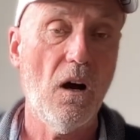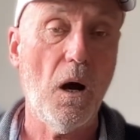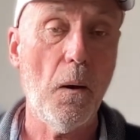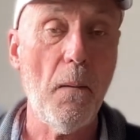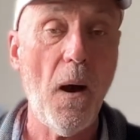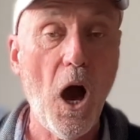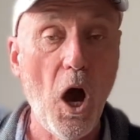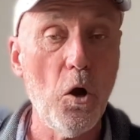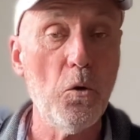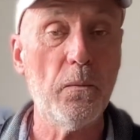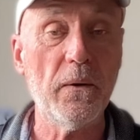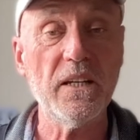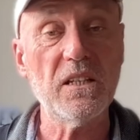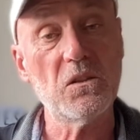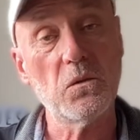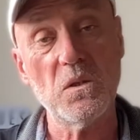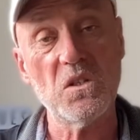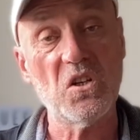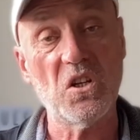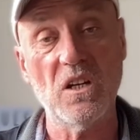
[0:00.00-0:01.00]
I'm hoping
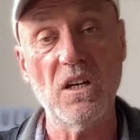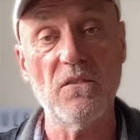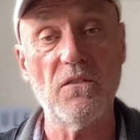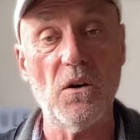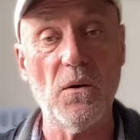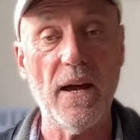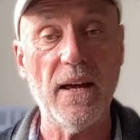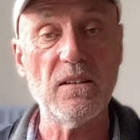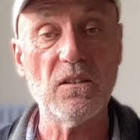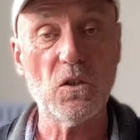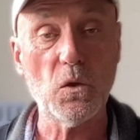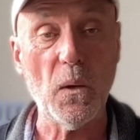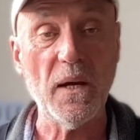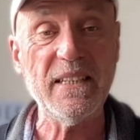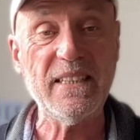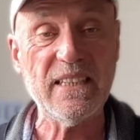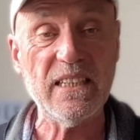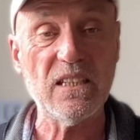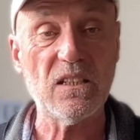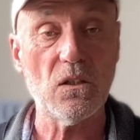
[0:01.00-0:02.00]
to achieve around
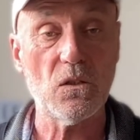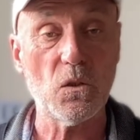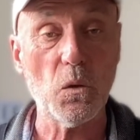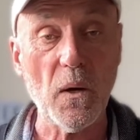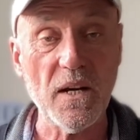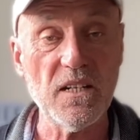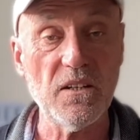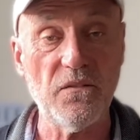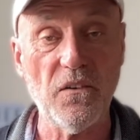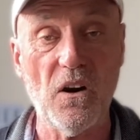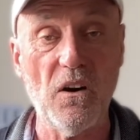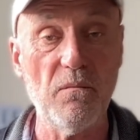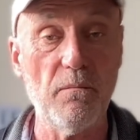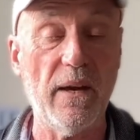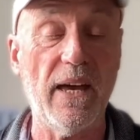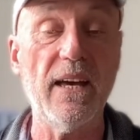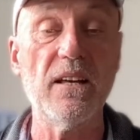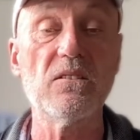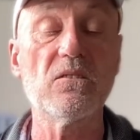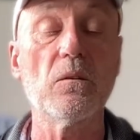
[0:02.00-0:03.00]
£20 to
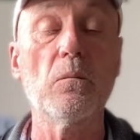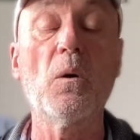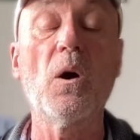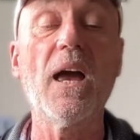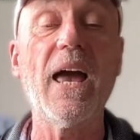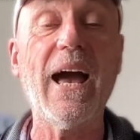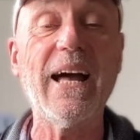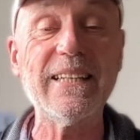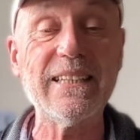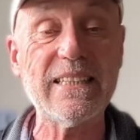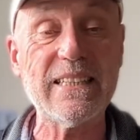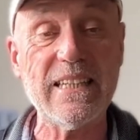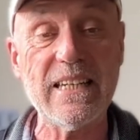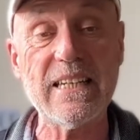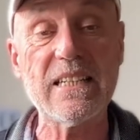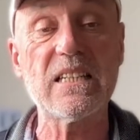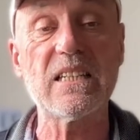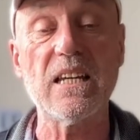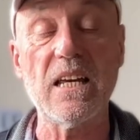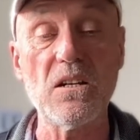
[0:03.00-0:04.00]
£25 on my
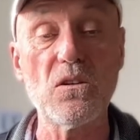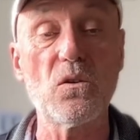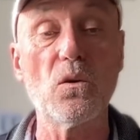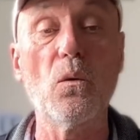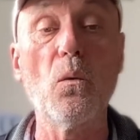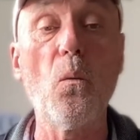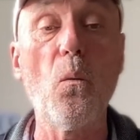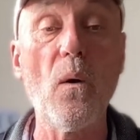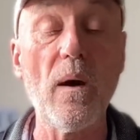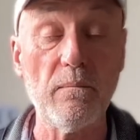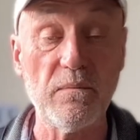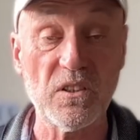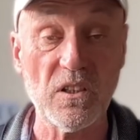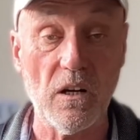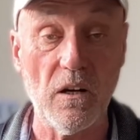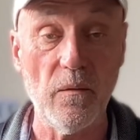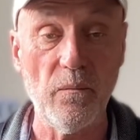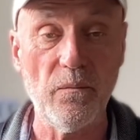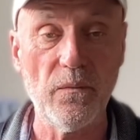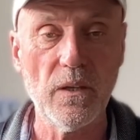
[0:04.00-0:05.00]
Antique Central
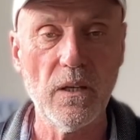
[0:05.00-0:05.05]
website.